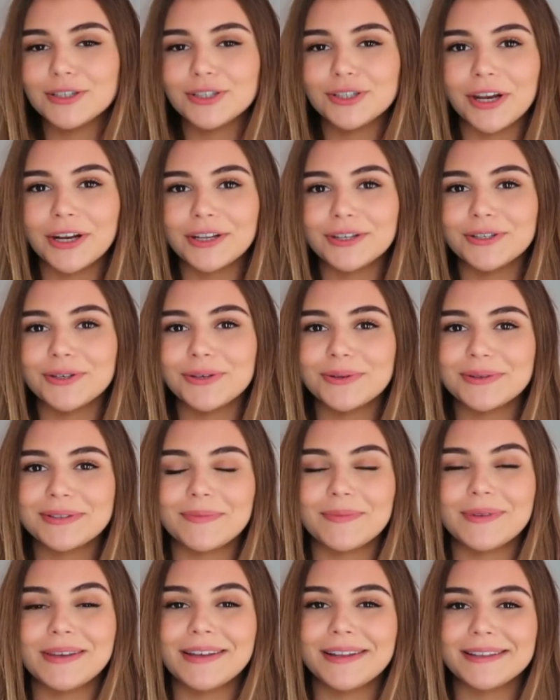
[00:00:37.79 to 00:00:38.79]
I just thought I'd do
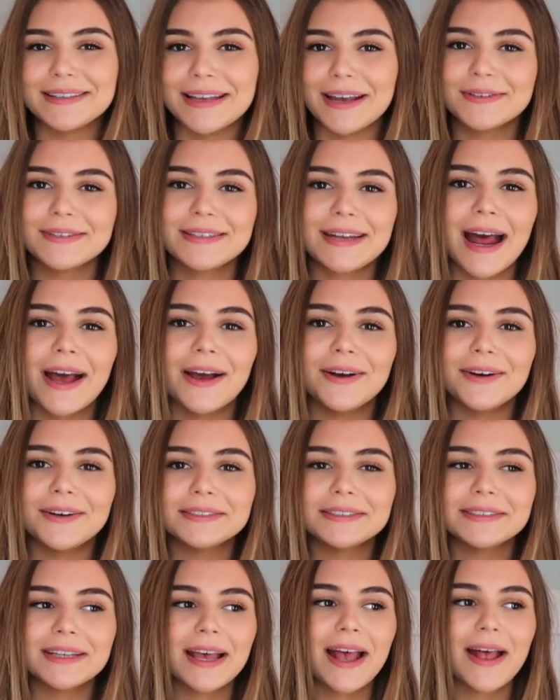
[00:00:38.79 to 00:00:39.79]
some heatless
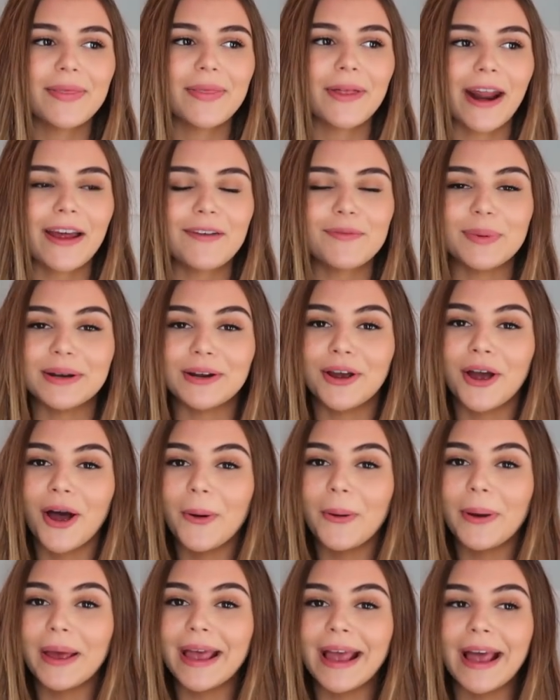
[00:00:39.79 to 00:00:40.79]
hairstyles that I've been
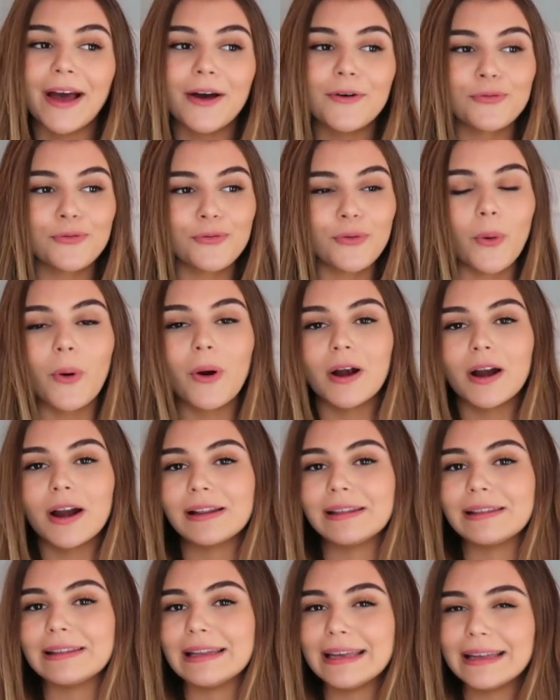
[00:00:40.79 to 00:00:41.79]
going for
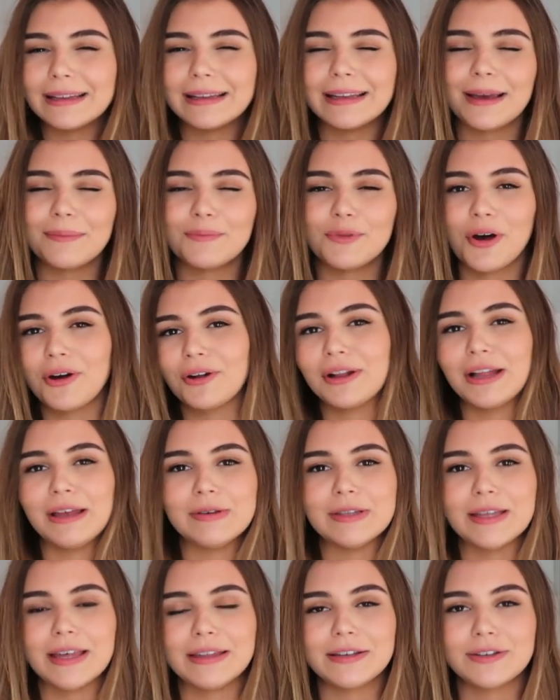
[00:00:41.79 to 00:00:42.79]
lately. I'm not
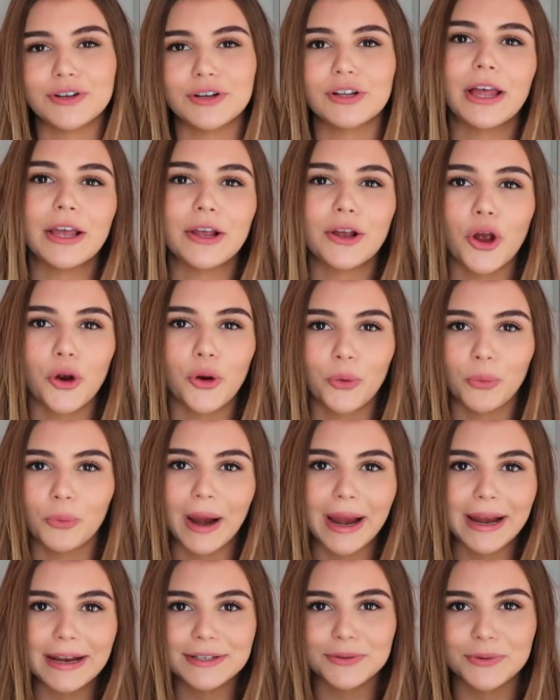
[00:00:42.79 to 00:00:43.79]
claiming that these are like
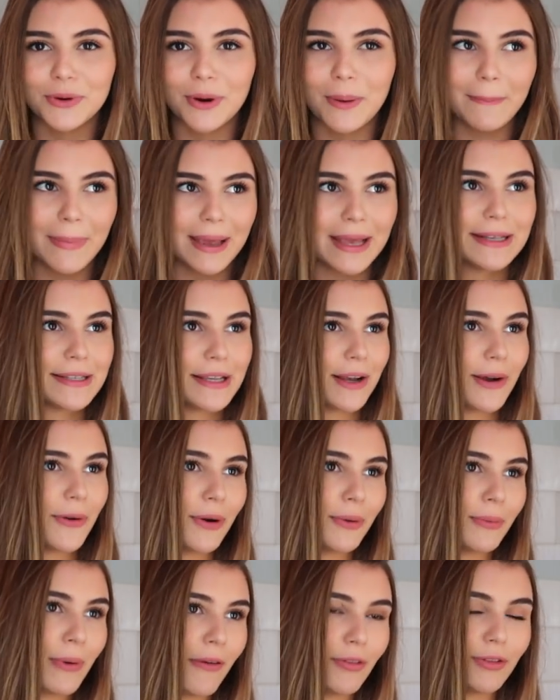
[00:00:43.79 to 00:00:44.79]
great or amazing
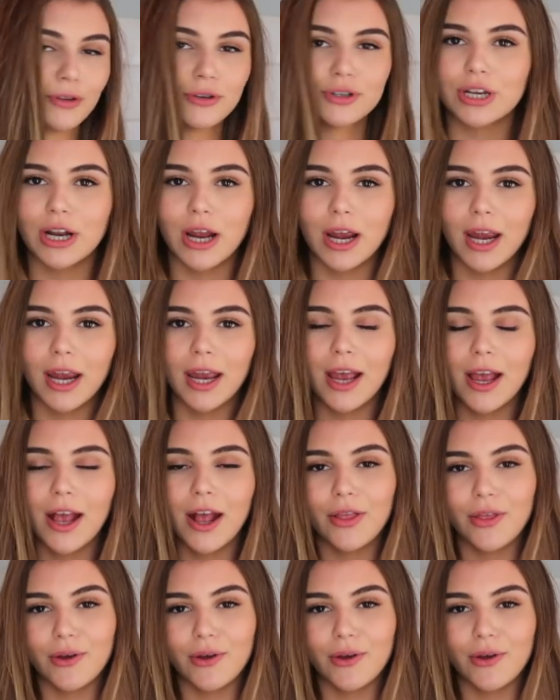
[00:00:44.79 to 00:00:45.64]
or revolutionary.